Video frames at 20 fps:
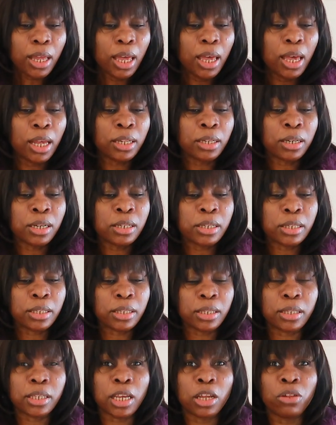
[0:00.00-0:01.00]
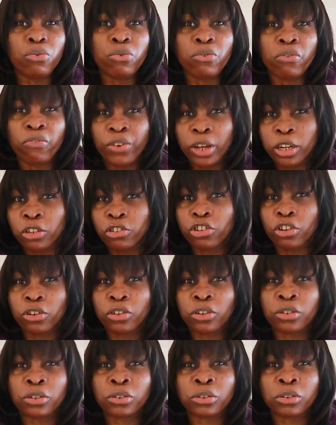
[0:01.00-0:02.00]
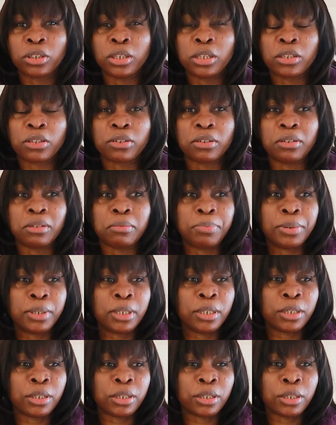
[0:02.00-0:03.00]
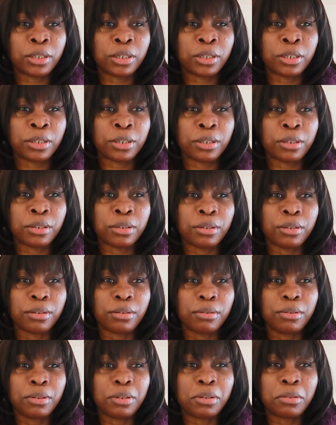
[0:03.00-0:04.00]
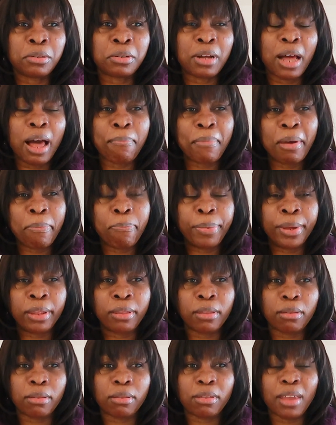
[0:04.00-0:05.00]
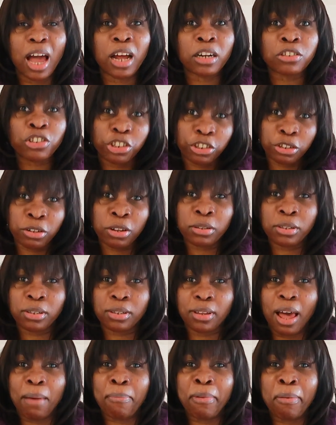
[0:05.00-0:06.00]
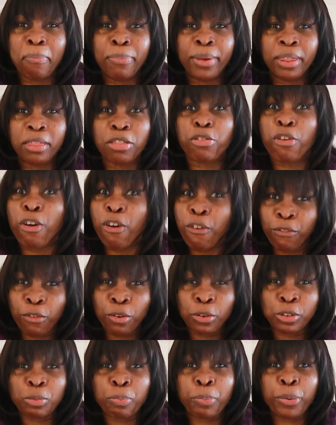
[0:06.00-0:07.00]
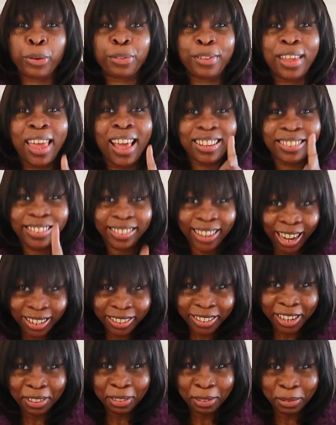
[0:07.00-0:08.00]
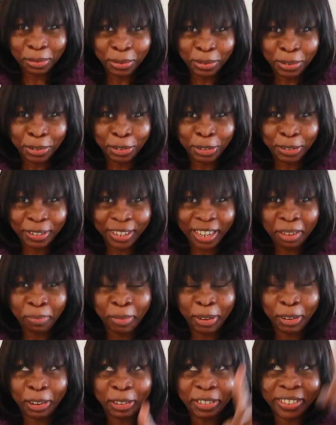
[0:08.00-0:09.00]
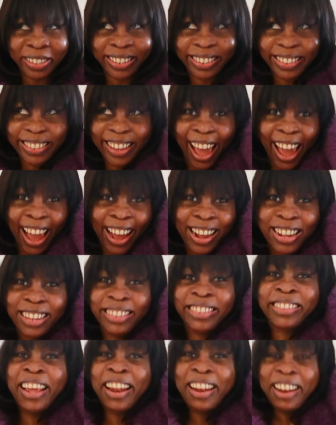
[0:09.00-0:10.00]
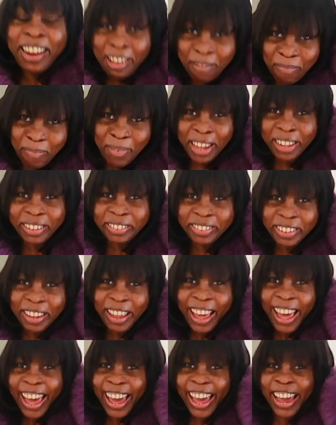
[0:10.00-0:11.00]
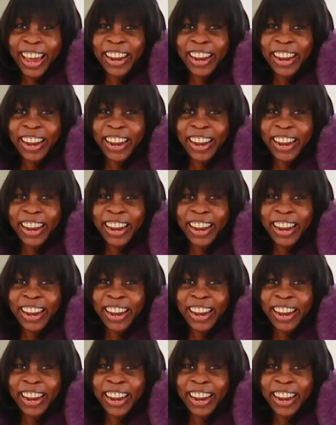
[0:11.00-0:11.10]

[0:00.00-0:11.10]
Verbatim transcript: and uh, this is a new venture it's gonna be uh, you know I'm a big anxious, I'm a bit nervous, but excited too, okay, because the sky is the limit.